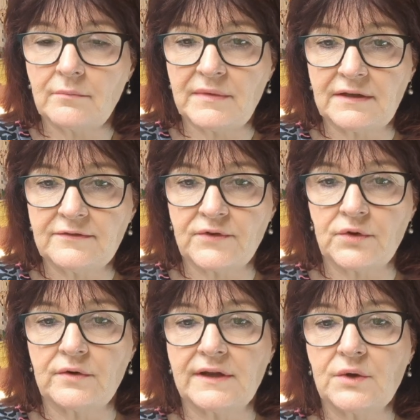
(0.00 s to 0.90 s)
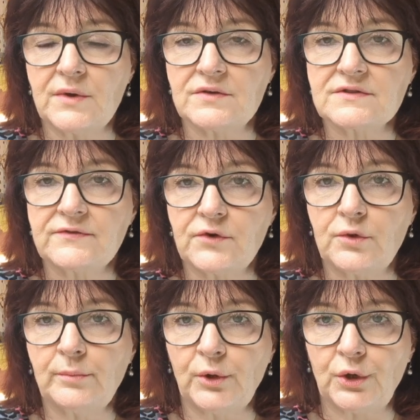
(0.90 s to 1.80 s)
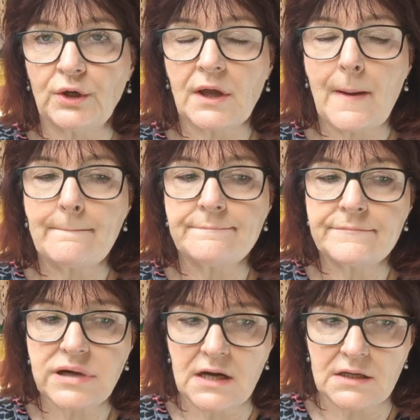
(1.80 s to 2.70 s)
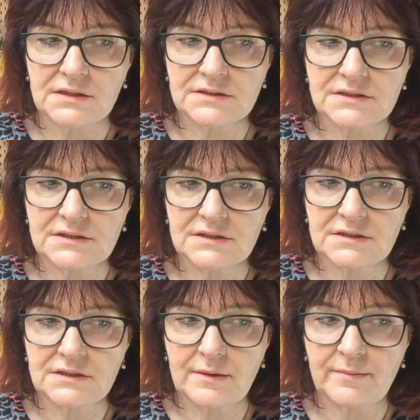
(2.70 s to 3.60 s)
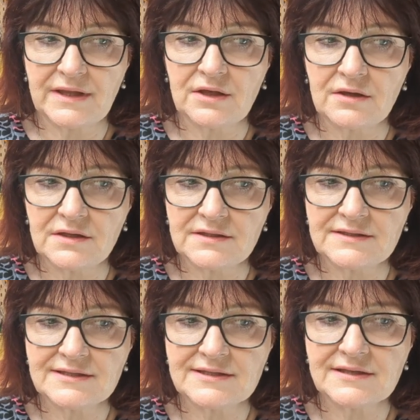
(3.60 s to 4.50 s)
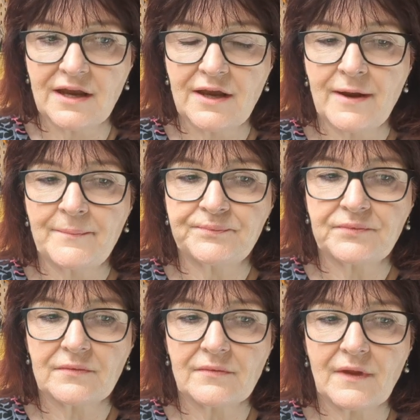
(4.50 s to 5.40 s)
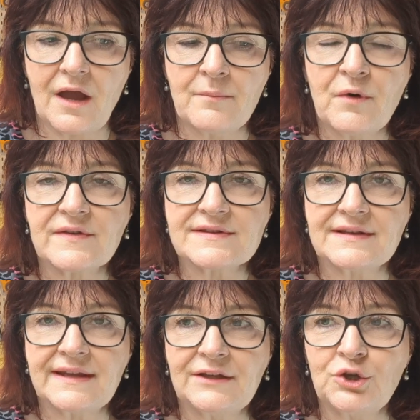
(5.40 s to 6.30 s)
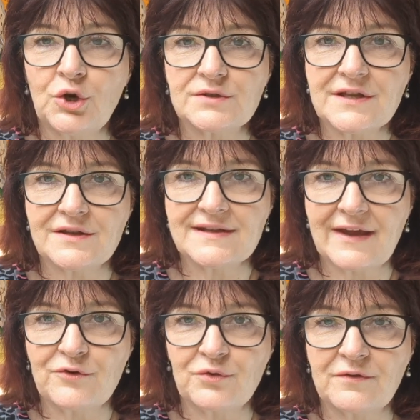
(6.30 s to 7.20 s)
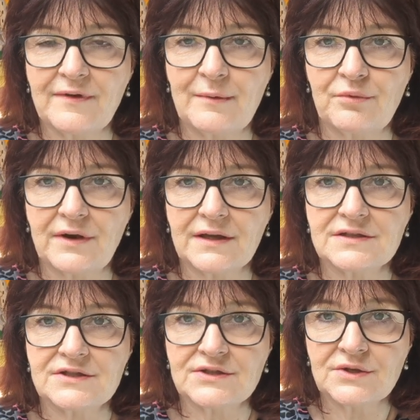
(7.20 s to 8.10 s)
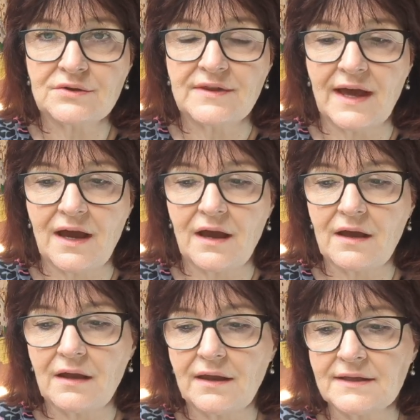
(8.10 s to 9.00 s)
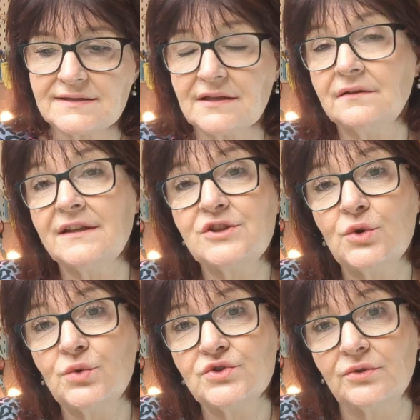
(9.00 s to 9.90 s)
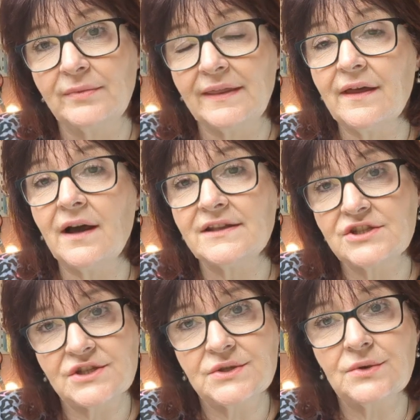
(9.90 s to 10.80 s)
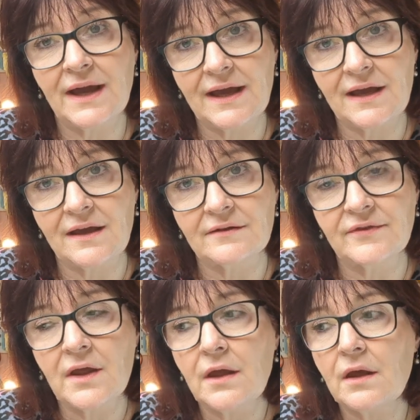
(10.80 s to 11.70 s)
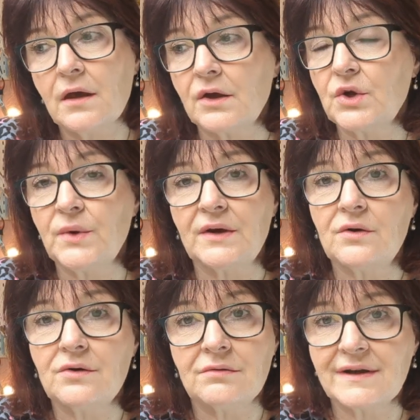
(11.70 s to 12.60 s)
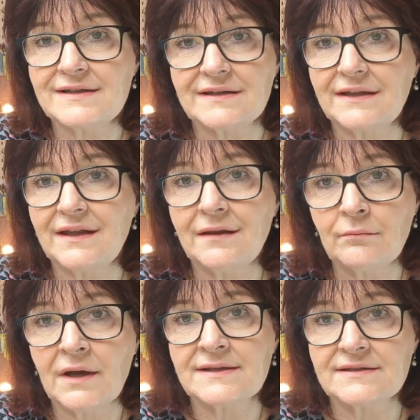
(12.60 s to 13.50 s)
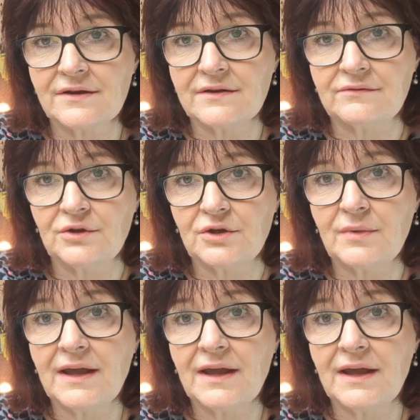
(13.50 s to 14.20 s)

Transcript: Mille Fiori Quilts 4 book. But because I'm obviously not going to have all the fabric to do that, it suddenly dawned on me that I do have a quilt already in my sewing room.